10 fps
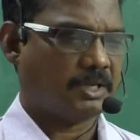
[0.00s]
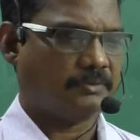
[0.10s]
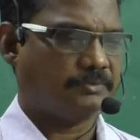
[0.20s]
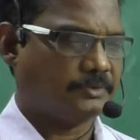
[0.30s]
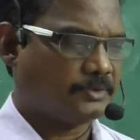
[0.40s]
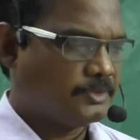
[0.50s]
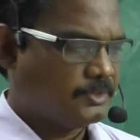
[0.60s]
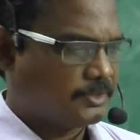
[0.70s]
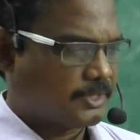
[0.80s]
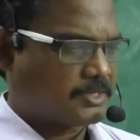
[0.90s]
of
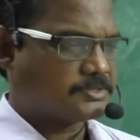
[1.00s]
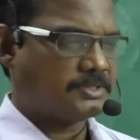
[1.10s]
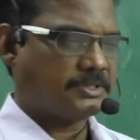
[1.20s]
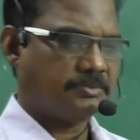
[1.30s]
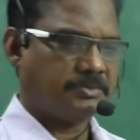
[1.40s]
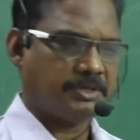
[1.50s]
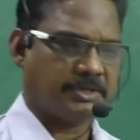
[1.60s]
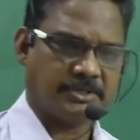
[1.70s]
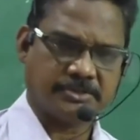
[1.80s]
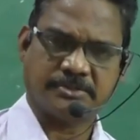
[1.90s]
10
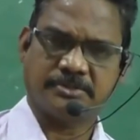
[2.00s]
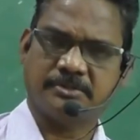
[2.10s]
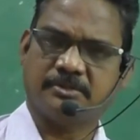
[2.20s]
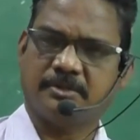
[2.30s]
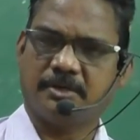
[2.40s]
centimeters